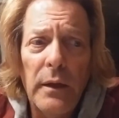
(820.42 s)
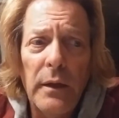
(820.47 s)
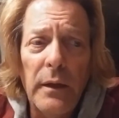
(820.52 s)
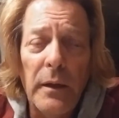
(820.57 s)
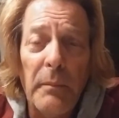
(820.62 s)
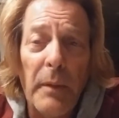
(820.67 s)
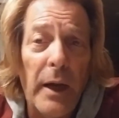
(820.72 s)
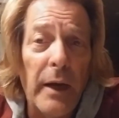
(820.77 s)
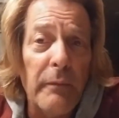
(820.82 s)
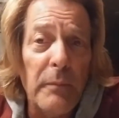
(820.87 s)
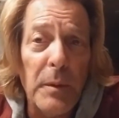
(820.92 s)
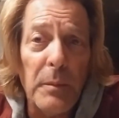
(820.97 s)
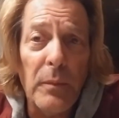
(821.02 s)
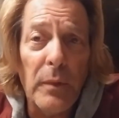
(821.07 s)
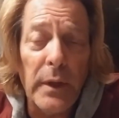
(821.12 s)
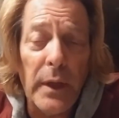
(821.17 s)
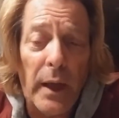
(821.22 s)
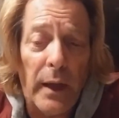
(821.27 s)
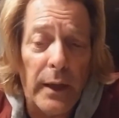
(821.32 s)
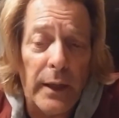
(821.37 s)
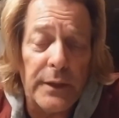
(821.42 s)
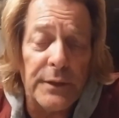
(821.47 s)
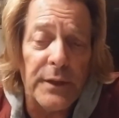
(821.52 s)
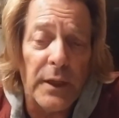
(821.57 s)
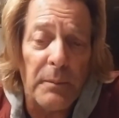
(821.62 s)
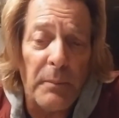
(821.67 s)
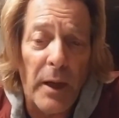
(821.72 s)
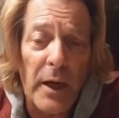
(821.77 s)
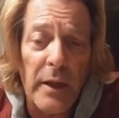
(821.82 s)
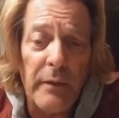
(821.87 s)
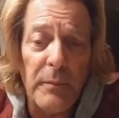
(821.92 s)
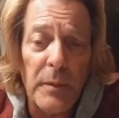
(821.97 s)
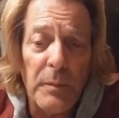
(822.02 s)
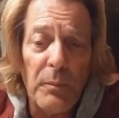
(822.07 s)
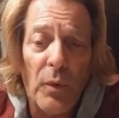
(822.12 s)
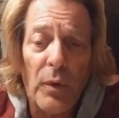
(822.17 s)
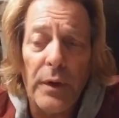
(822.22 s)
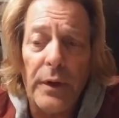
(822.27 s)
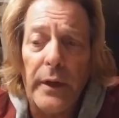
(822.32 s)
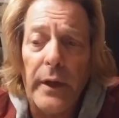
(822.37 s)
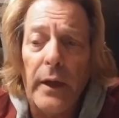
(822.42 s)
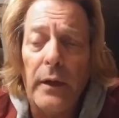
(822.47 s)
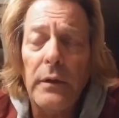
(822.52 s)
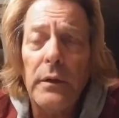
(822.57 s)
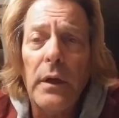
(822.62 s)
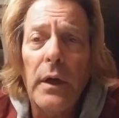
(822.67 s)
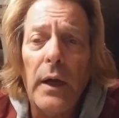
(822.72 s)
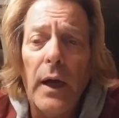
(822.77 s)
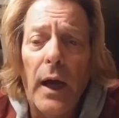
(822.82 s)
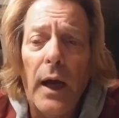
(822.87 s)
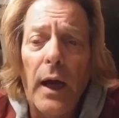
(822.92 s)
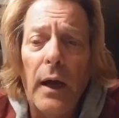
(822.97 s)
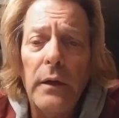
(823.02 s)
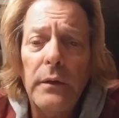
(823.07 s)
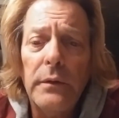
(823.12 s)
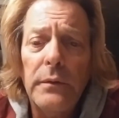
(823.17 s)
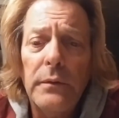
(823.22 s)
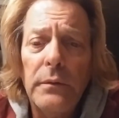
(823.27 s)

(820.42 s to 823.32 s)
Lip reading: It might even be, yeah, like I said, it might even be more than that.